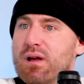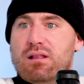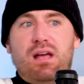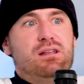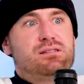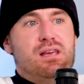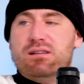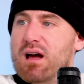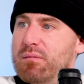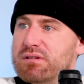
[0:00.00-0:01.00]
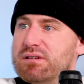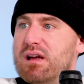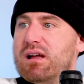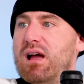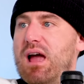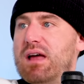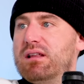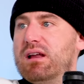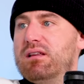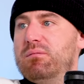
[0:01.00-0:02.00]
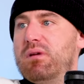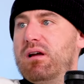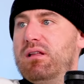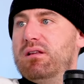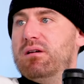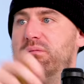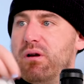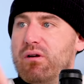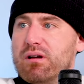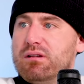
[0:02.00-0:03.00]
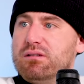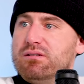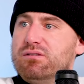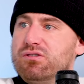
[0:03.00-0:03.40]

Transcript: I landed in St. Thomas because I had to land in the, in the American.